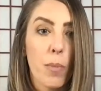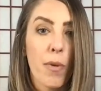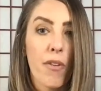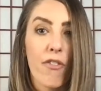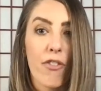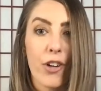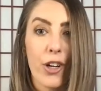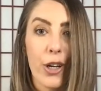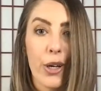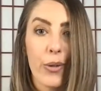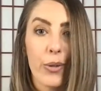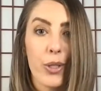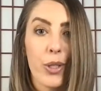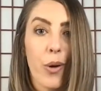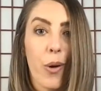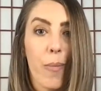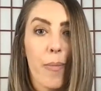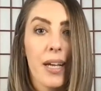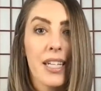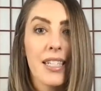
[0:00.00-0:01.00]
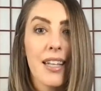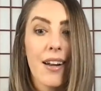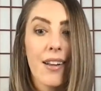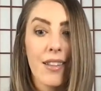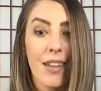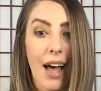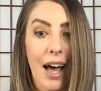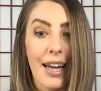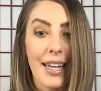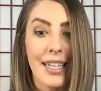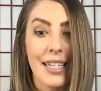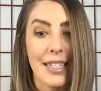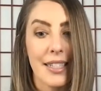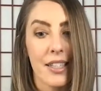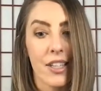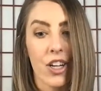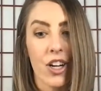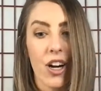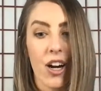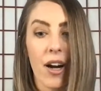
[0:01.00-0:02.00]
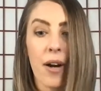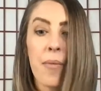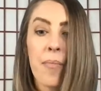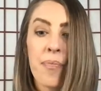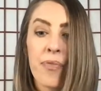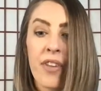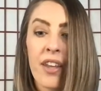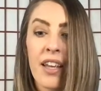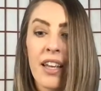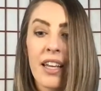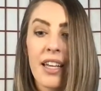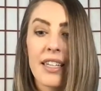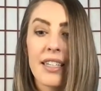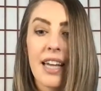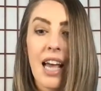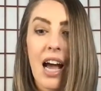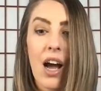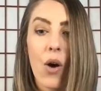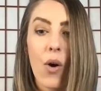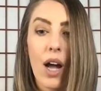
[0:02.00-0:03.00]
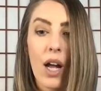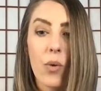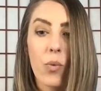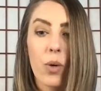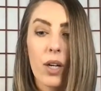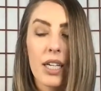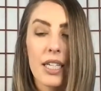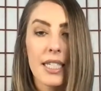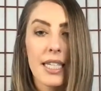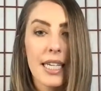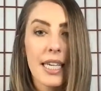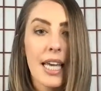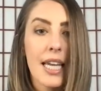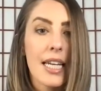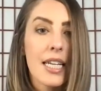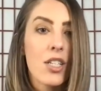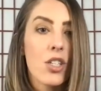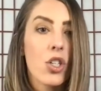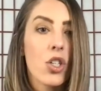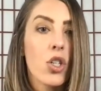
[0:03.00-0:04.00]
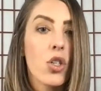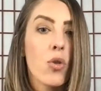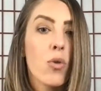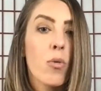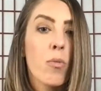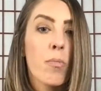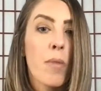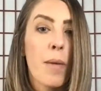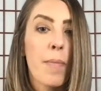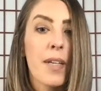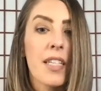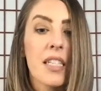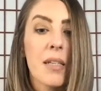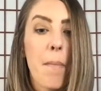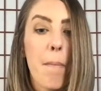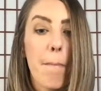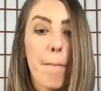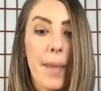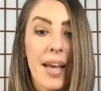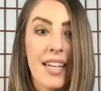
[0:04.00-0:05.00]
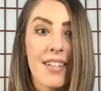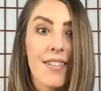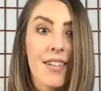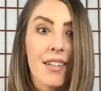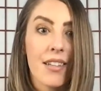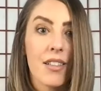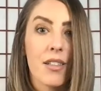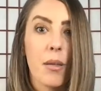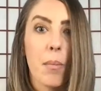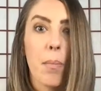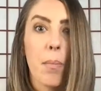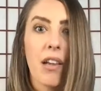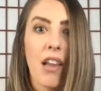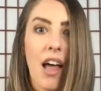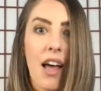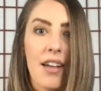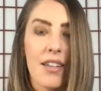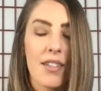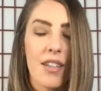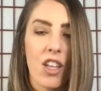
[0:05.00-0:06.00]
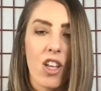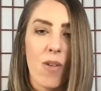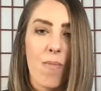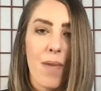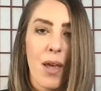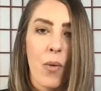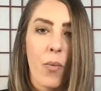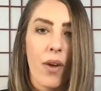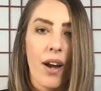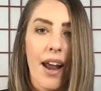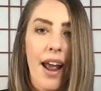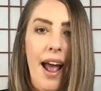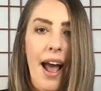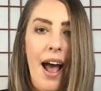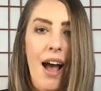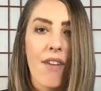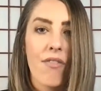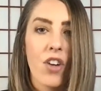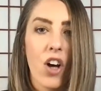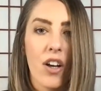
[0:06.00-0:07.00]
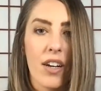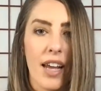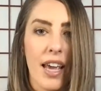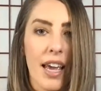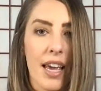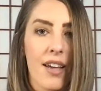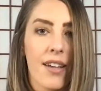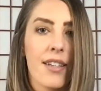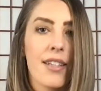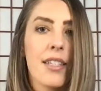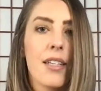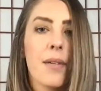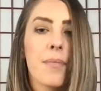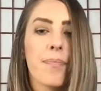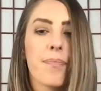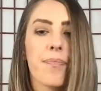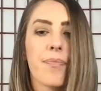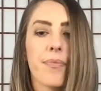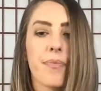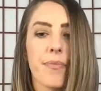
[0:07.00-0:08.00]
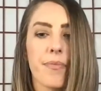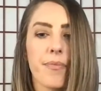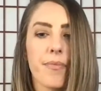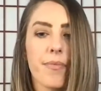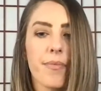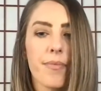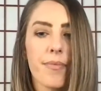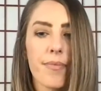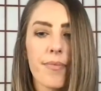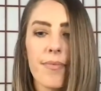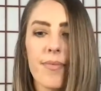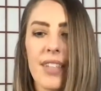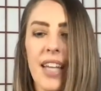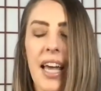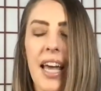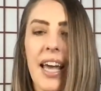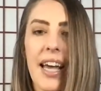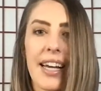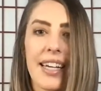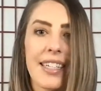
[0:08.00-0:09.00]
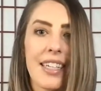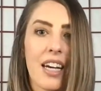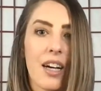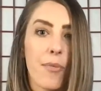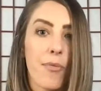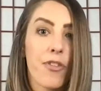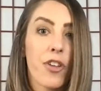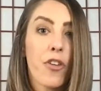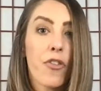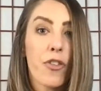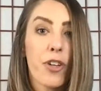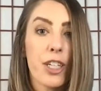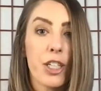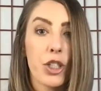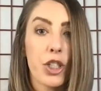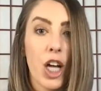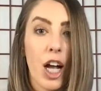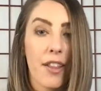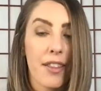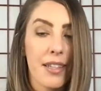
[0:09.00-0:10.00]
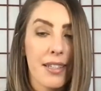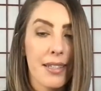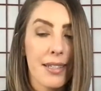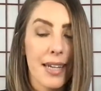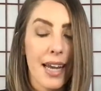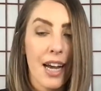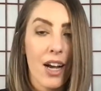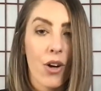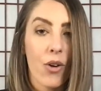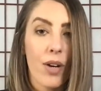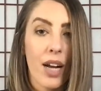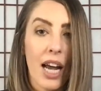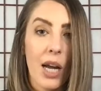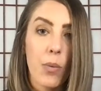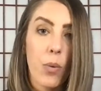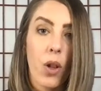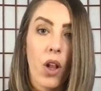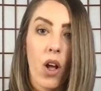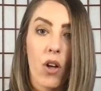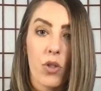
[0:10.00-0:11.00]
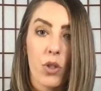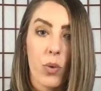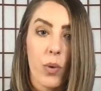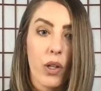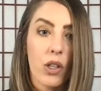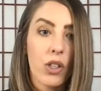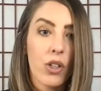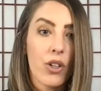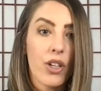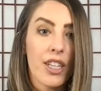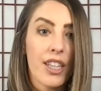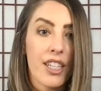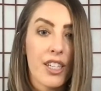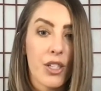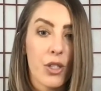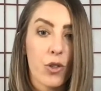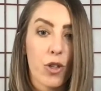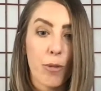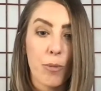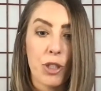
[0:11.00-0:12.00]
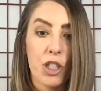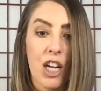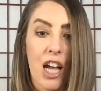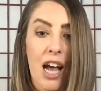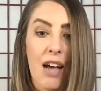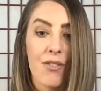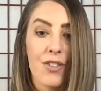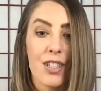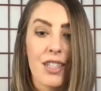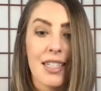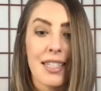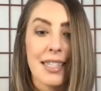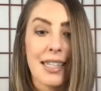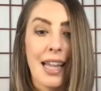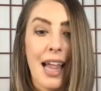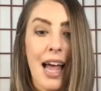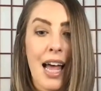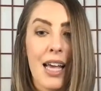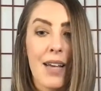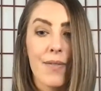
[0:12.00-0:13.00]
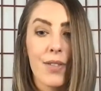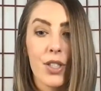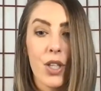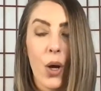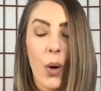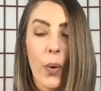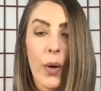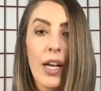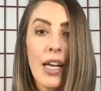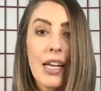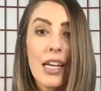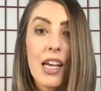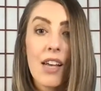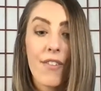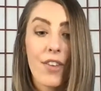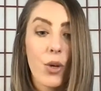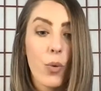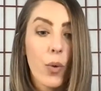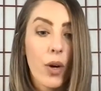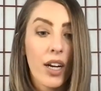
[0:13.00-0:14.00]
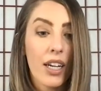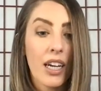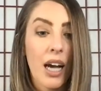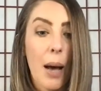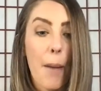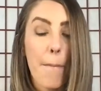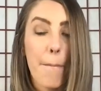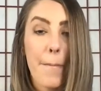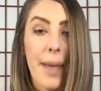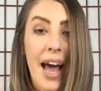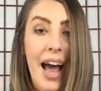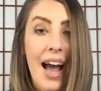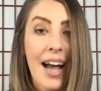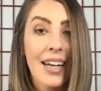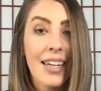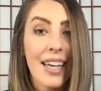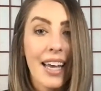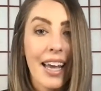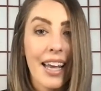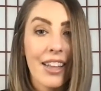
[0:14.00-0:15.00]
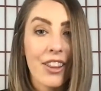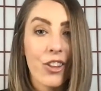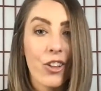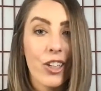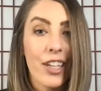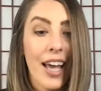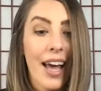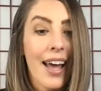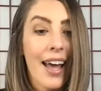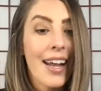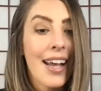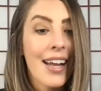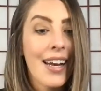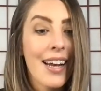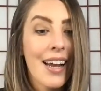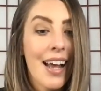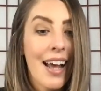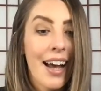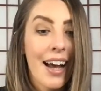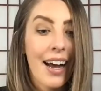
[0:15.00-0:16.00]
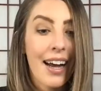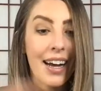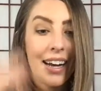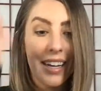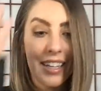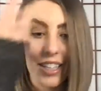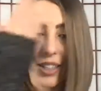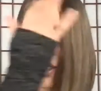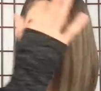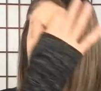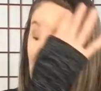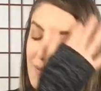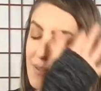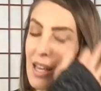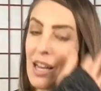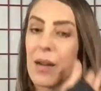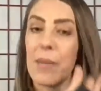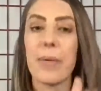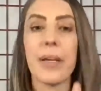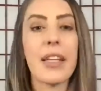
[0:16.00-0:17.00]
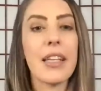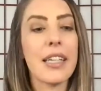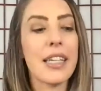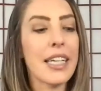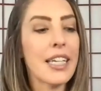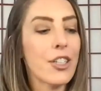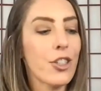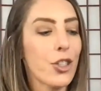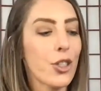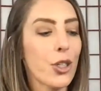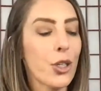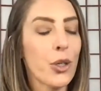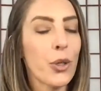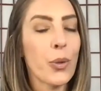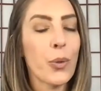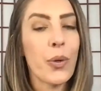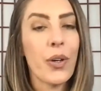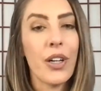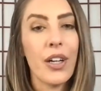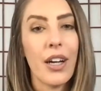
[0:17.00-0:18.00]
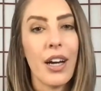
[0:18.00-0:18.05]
it for you. So it makes it a lot easier. Now, I wanted to get into maybe some basic supplies that you may want to have on hand. And feel free to jot this down. I will also include it in the description after this live. So if you want to come back and look at it, you'll have the ability to